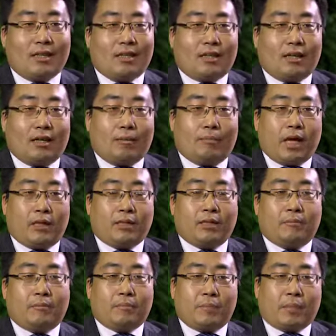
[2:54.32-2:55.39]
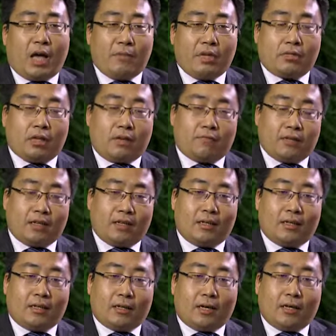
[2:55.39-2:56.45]
but by means of
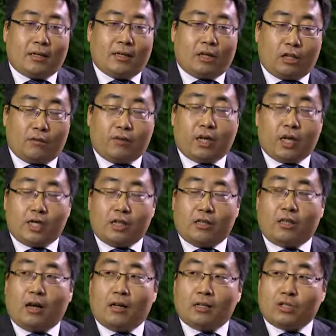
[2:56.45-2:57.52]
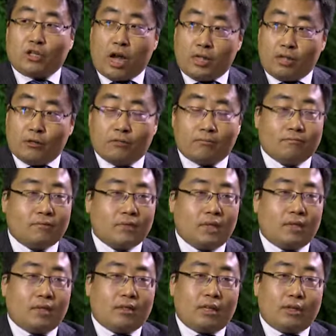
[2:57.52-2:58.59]
the cloudification on the channel,
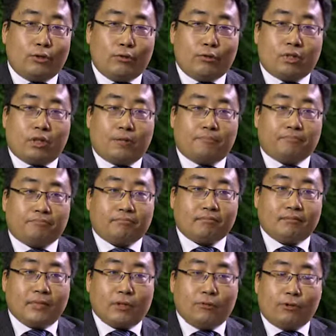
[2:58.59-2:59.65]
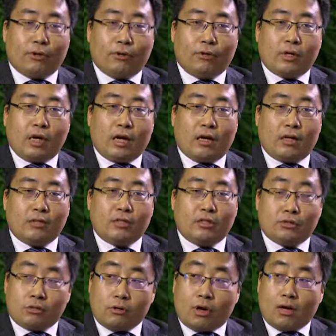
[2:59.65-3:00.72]
the user will
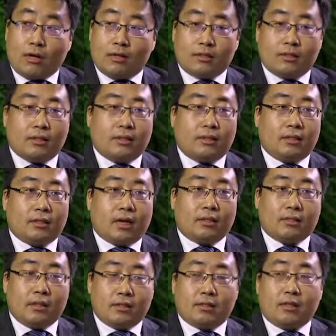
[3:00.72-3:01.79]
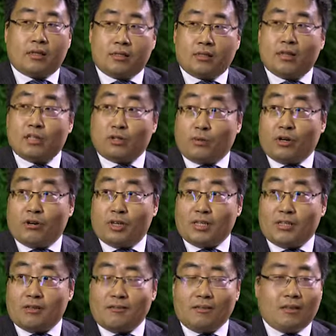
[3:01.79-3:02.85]
enjoy the consistent
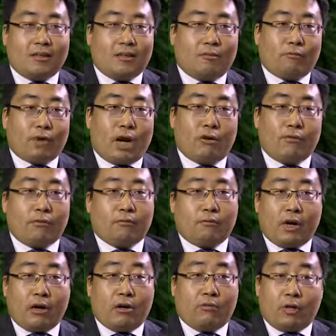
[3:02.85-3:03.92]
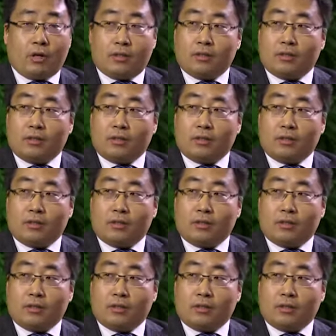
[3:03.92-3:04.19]
experience wherever